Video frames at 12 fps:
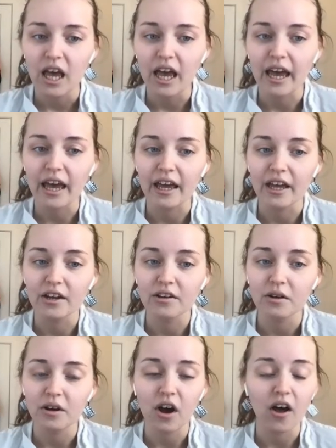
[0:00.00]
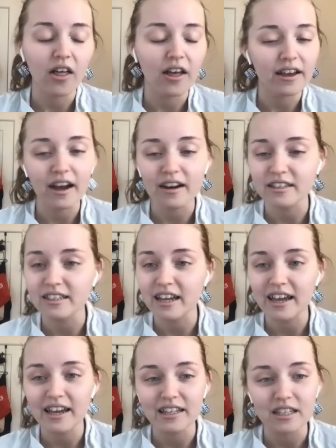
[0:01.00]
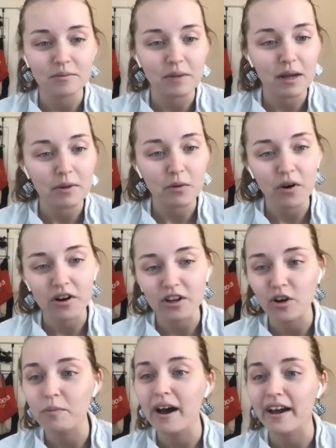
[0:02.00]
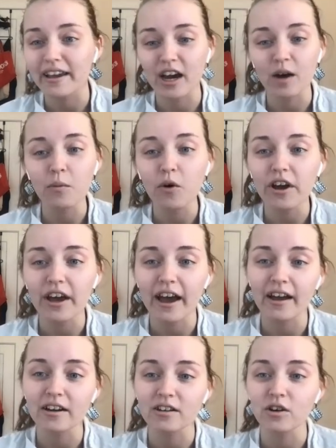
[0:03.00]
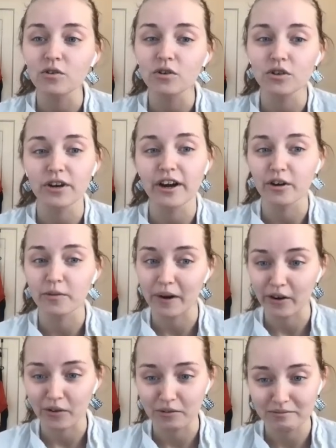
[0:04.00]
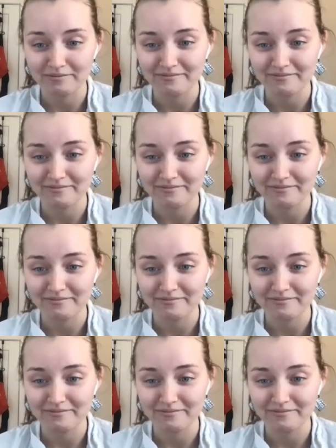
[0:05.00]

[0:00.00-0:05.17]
And all I gotta say is it made me want to go buy a cowboy hat and go to a Cracker Barrel.